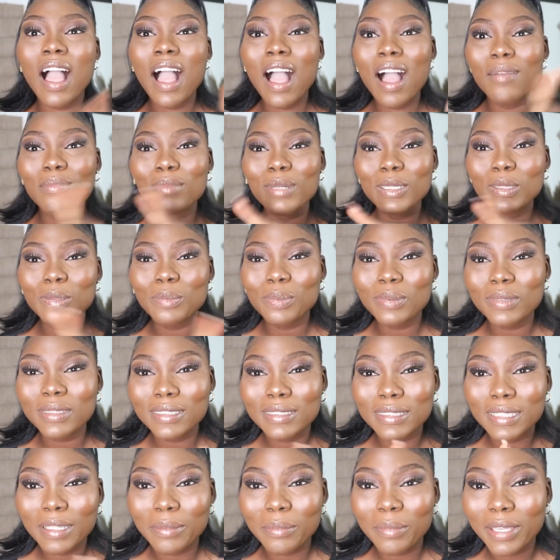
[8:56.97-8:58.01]
I'm going to put
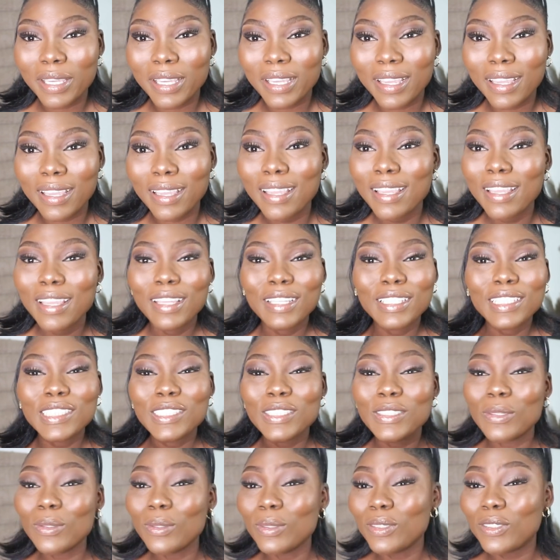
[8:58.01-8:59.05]
the name here.
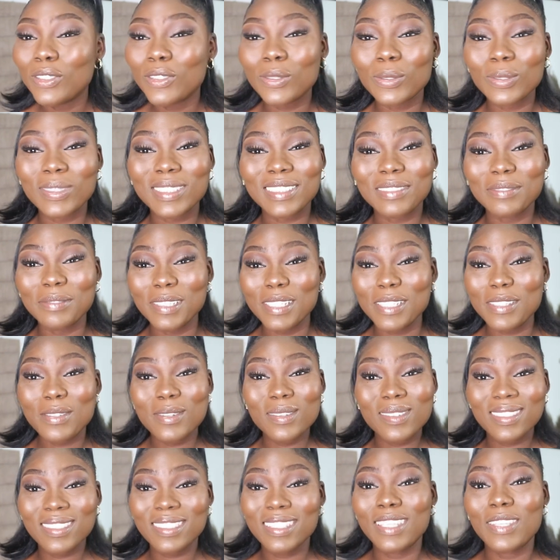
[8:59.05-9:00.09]
Don't shoot me,
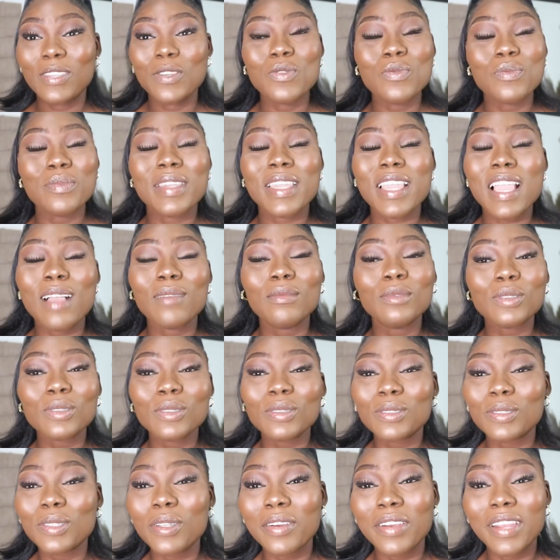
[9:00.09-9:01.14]
don't kill me. I'm
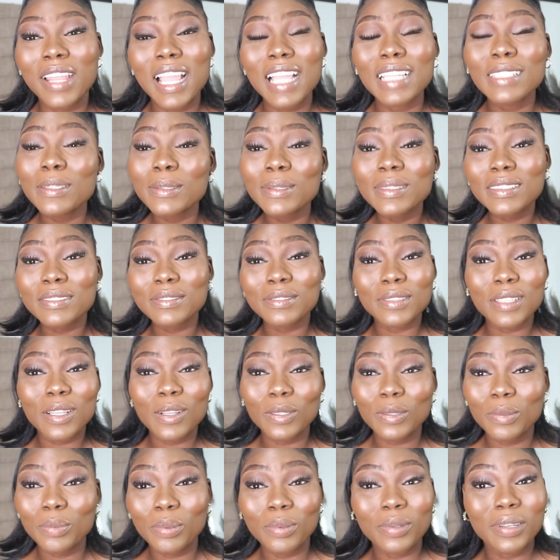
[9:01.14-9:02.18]
so sorry. I don't even know
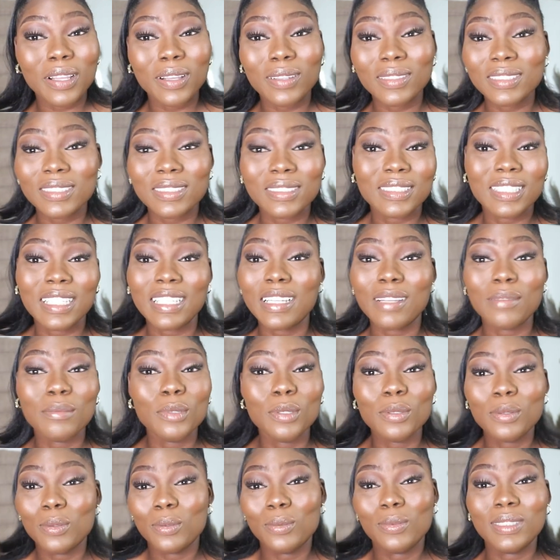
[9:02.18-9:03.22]
how to pronounce it and I'm
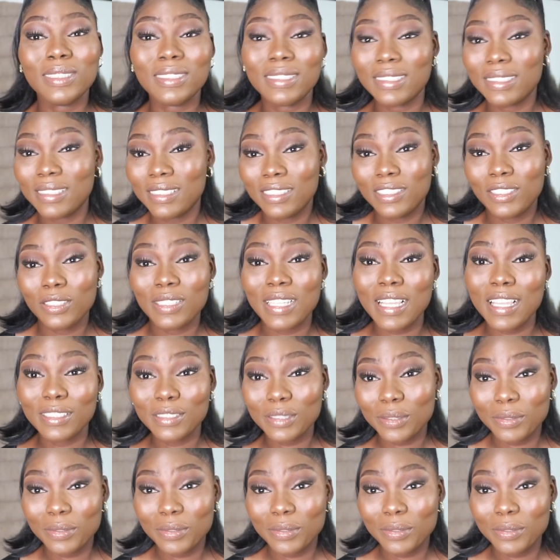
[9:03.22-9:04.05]
not good with English. You guys